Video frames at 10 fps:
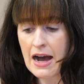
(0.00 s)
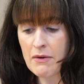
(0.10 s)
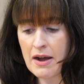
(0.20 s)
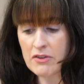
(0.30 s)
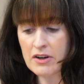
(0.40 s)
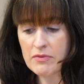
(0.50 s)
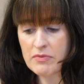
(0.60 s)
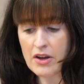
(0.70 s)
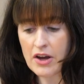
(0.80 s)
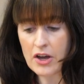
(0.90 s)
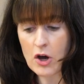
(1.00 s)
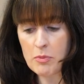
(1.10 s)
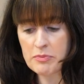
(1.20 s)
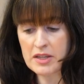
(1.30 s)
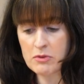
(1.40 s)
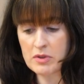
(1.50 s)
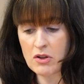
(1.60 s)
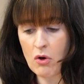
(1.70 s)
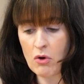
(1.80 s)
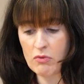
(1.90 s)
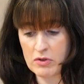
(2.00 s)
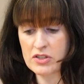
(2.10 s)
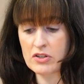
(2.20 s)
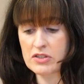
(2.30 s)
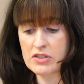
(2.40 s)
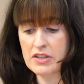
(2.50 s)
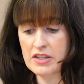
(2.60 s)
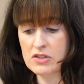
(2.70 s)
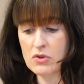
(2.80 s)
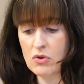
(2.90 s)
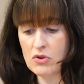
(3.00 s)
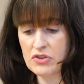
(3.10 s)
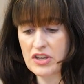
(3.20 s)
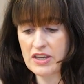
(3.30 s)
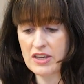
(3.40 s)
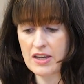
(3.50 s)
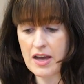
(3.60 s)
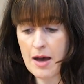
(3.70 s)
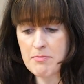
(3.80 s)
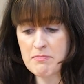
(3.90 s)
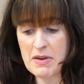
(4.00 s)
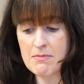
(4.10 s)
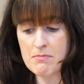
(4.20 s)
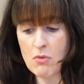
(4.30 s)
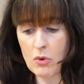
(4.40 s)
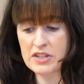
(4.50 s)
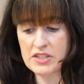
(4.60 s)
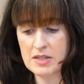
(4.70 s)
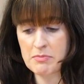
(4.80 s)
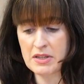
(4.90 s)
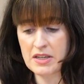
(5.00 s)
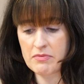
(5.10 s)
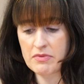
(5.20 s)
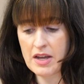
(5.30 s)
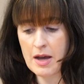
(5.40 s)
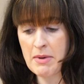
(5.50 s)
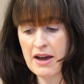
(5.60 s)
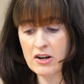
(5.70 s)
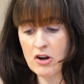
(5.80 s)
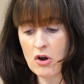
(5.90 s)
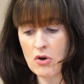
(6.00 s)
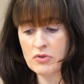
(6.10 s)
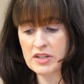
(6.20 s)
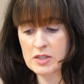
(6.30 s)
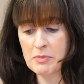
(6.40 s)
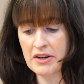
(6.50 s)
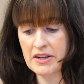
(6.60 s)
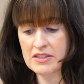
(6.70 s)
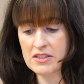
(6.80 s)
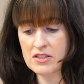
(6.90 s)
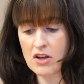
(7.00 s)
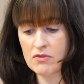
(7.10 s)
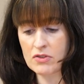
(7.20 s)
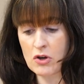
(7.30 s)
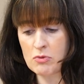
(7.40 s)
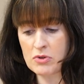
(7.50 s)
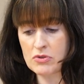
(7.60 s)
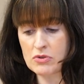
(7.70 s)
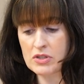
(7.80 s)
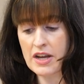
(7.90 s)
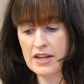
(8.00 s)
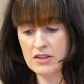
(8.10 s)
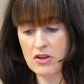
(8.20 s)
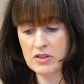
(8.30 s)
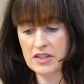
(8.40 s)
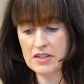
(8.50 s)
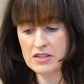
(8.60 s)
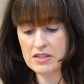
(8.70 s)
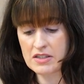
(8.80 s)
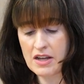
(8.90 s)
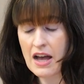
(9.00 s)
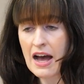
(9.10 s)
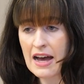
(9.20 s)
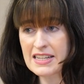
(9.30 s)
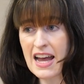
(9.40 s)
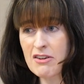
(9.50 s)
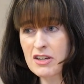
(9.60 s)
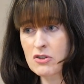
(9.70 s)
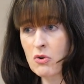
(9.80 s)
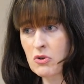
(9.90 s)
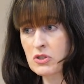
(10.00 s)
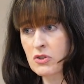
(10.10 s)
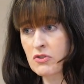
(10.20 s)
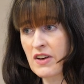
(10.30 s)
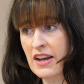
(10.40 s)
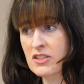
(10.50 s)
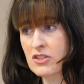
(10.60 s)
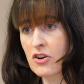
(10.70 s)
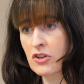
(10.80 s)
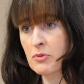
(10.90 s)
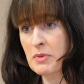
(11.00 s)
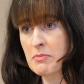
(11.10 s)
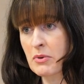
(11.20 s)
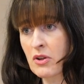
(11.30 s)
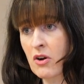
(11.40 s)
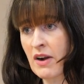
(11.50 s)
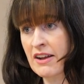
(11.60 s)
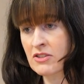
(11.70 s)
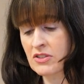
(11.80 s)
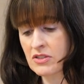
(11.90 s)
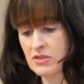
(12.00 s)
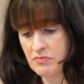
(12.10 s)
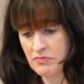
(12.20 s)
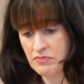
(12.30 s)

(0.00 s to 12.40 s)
However, I hope that it will all result in us all thinking a bit more deeply about our own experiences of low mood and loneliness, and how it can also affect other people around us.